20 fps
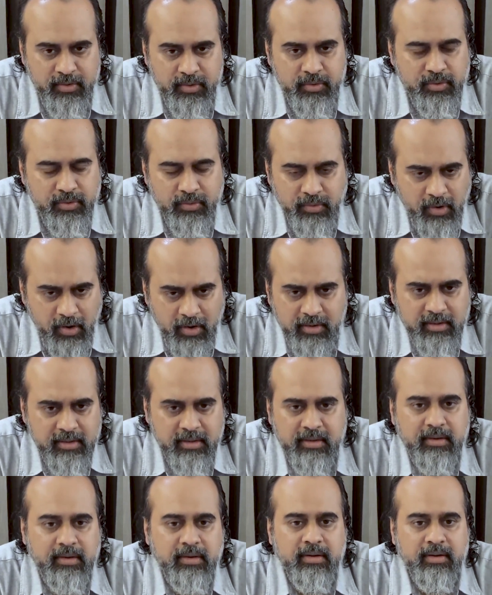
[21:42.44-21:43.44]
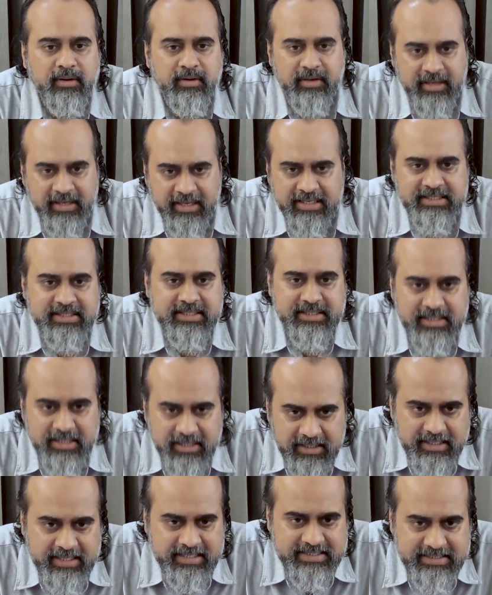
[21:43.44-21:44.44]
You do not reach
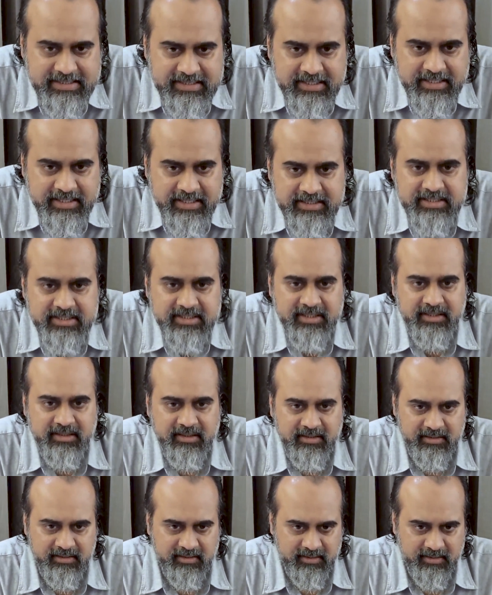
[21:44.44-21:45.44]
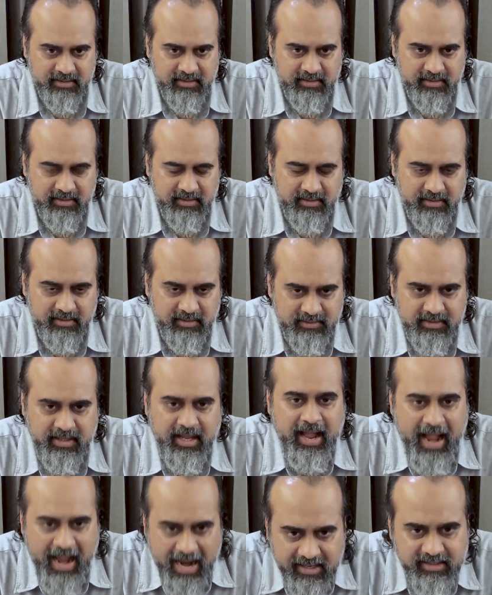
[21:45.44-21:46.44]
a destination.
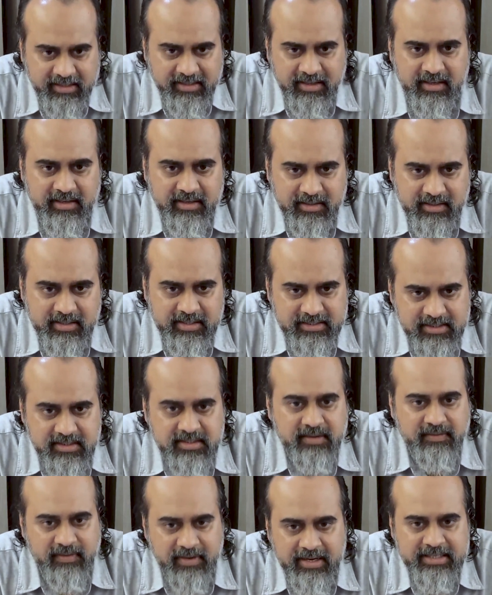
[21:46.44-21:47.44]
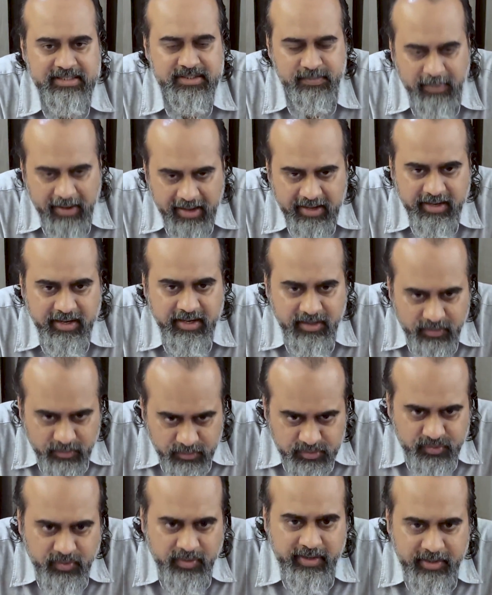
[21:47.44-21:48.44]
The actor is the one aspiring
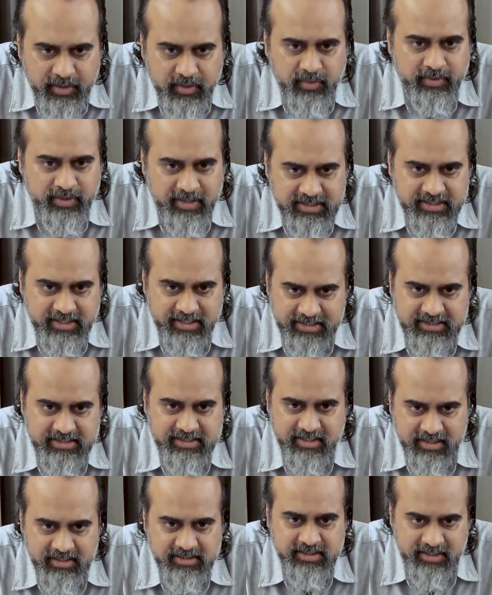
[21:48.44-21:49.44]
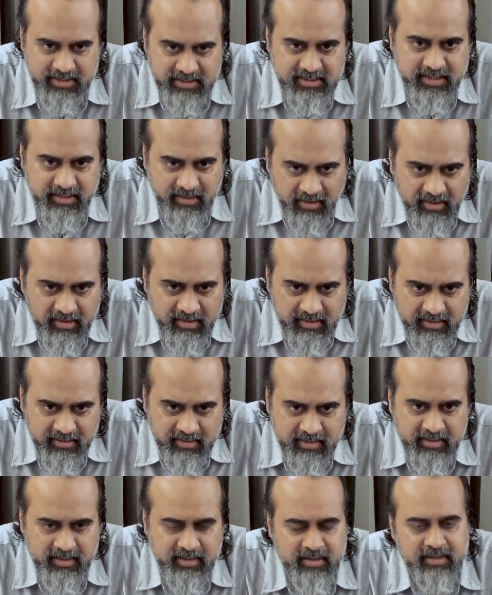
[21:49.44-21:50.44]
usually to reach a destination, is he not?
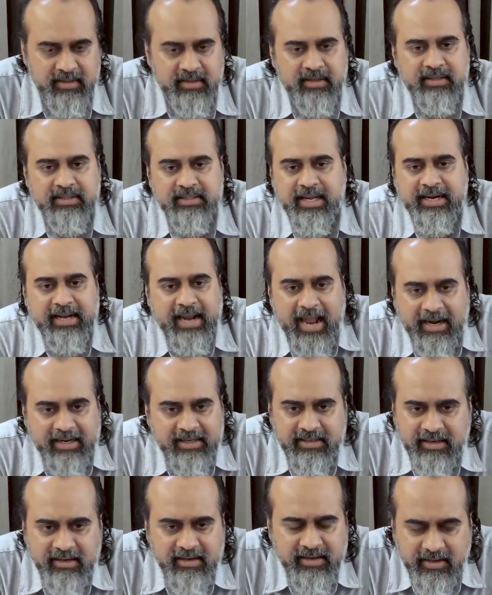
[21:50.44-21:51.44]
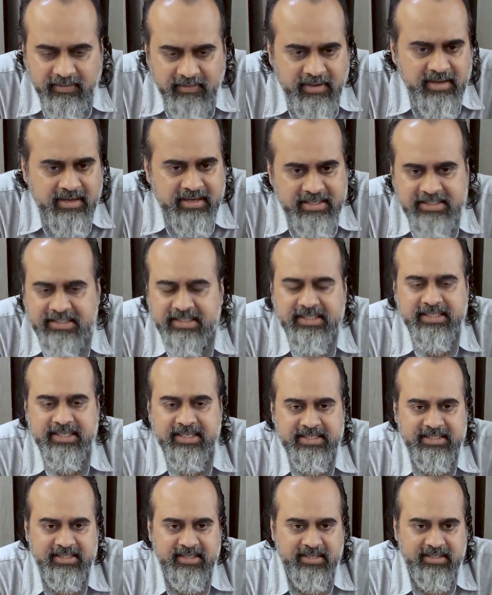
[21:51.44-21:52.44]
That actor never reaches a
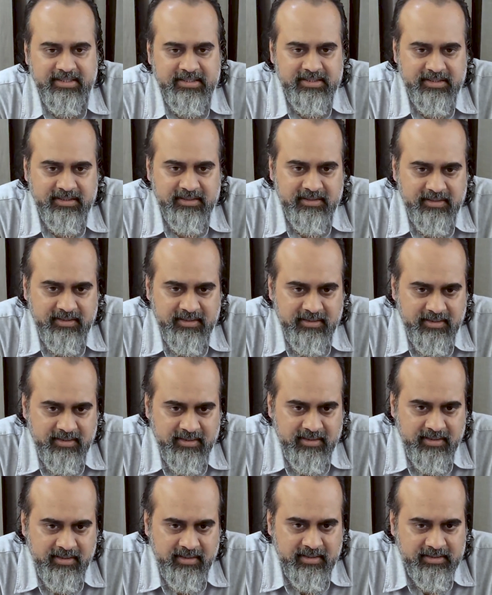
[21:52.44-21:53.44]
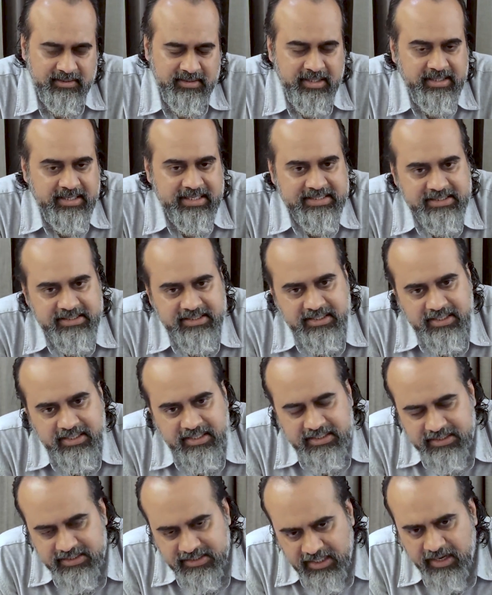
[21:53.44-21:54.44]
destination. The
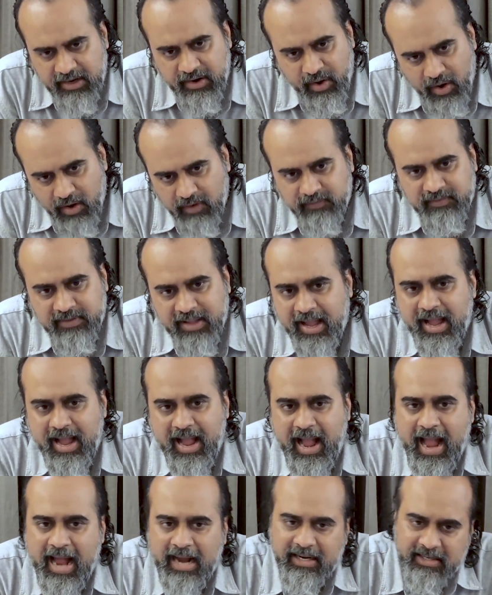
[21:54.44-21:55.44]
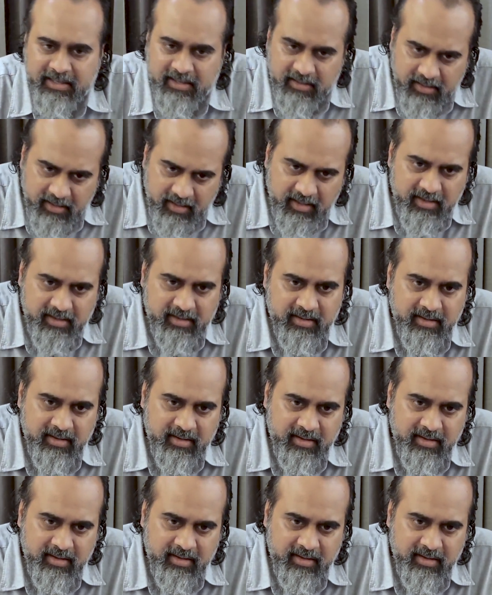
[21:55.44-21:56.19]
destination of the actor